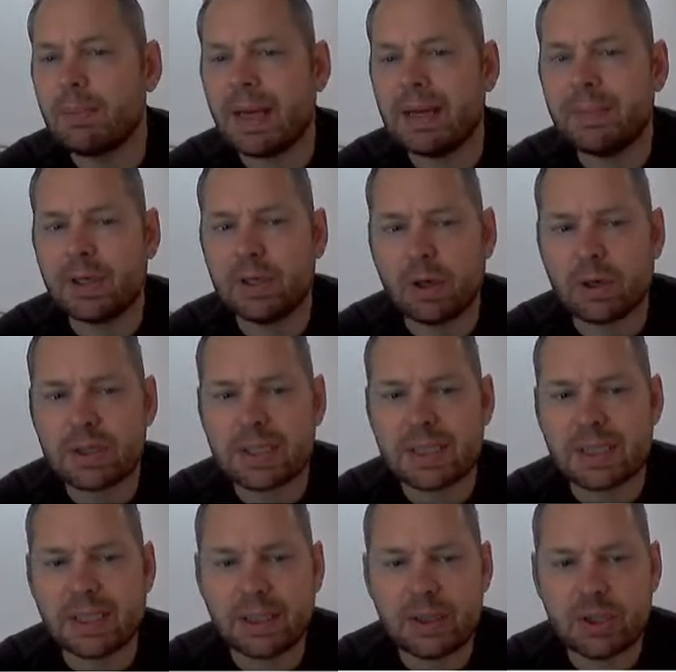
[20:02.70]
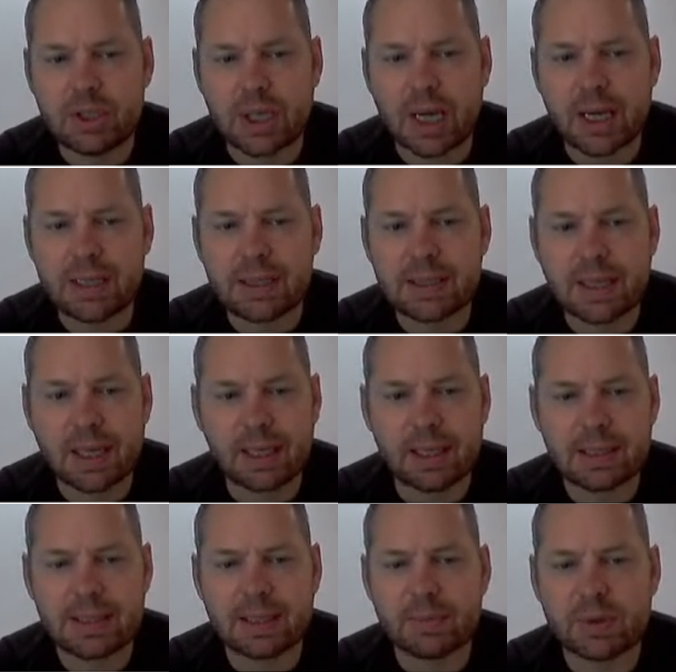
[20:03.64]
maybe not seen in chat,
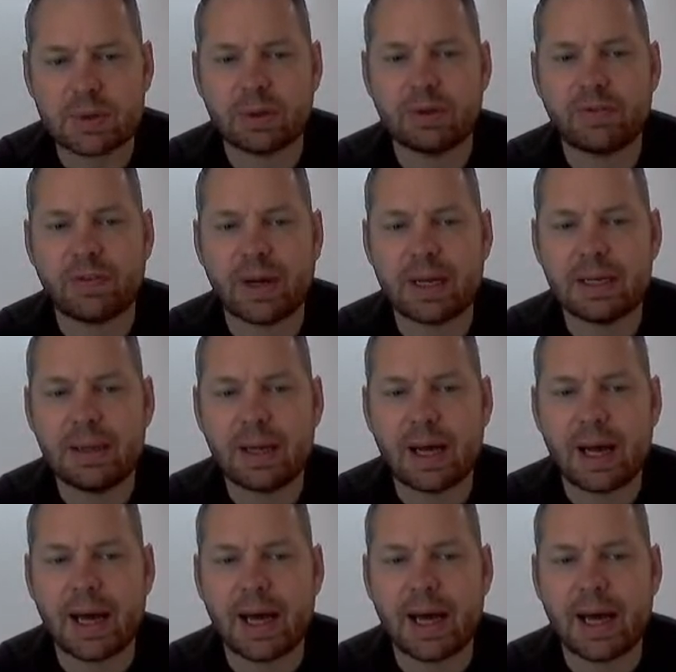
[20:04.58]
and that's absolutely fine.